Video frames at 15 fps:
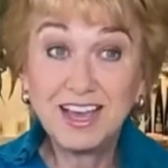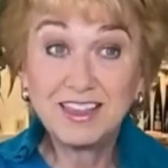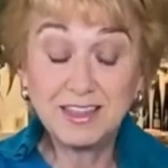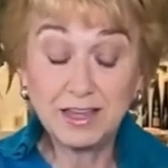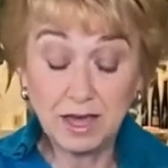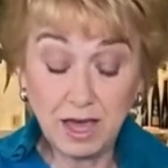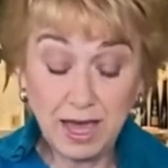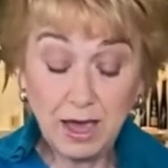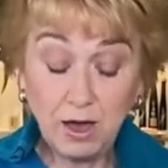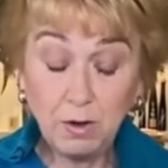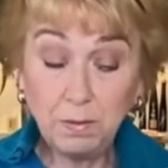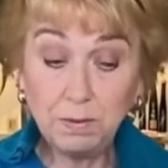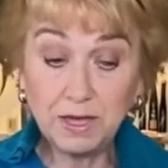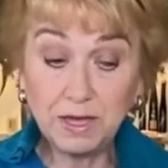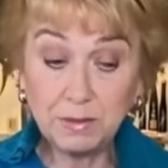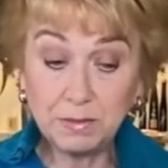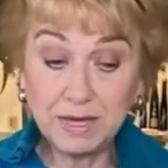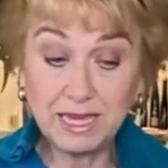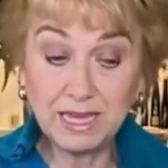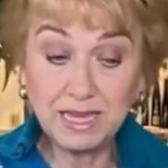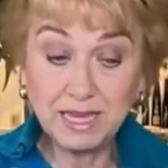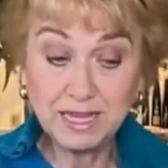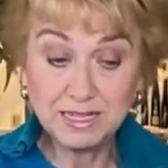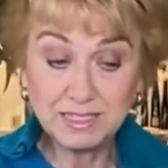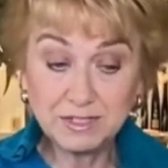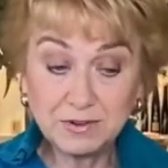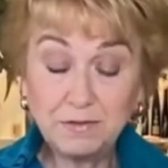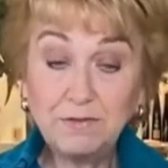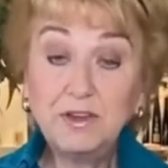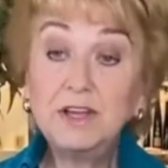that are helping me to
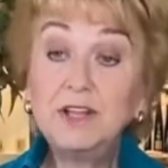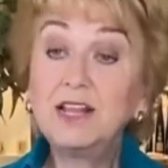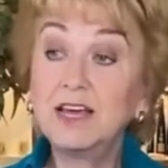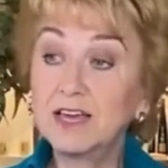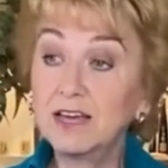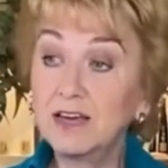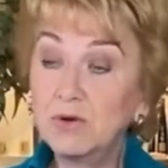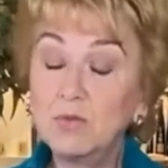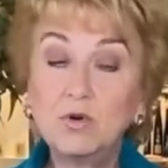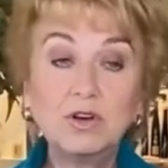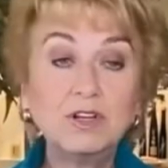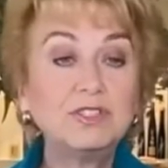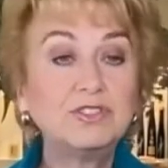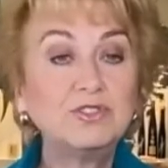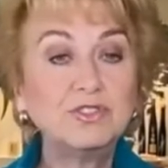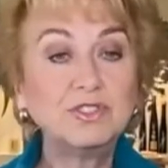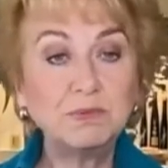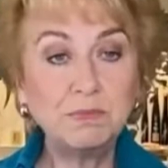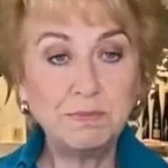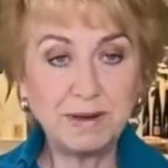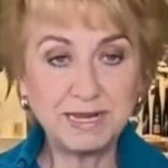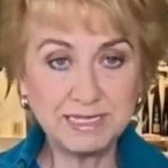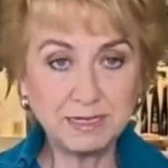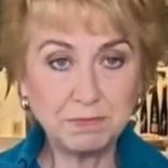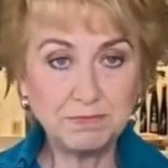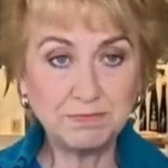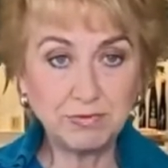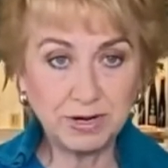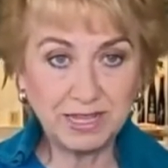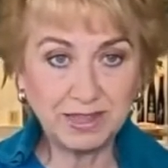feel like I want to do some better
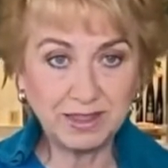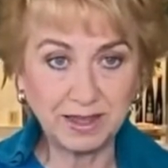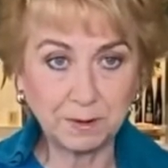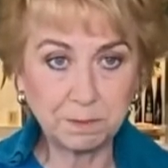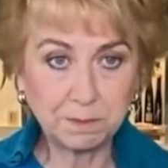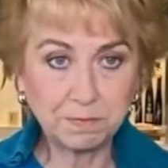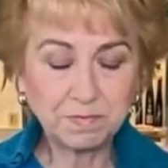breathing.